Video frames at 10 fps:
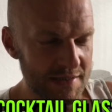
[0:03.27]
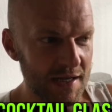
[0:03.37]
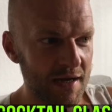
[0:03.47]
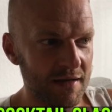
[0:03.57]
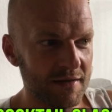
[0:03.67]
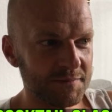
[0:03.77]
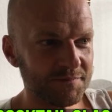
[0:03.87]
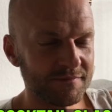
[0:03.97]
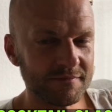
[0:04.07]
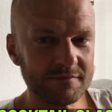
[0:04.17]
like
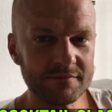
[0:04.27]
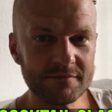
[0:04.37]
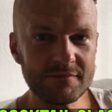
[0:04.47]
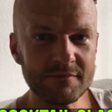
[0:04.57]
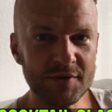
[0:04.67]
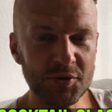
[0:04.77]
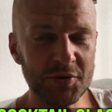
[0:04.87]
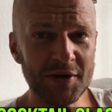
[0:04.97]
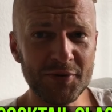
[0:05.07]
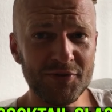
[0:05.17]

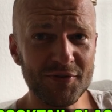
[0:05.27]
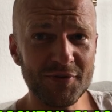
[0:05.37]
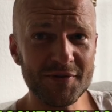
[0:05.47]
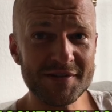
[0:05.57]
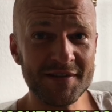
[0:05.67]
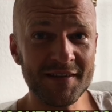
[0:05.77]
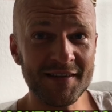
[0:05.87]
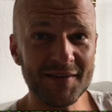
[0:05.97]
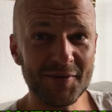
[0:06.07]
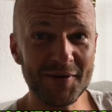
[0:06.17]
coconut or something.
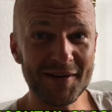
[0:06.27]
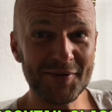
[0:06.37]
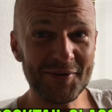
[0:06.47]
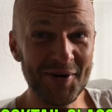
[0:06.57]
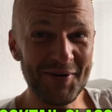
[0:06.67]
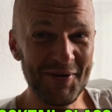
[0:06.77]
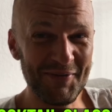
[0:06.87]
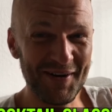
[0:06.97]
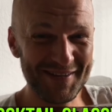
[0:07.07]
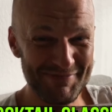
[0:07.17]
Or I don't know what
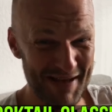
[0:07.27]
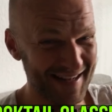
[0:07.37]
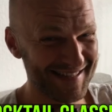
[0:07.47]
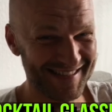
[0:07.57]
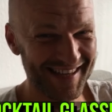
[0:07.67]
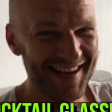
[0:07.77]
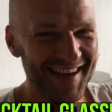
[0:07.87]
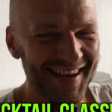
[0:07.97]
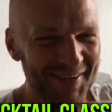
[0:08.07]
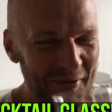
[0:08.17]
it smells.
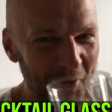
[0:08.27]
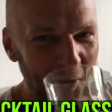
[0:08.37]
No.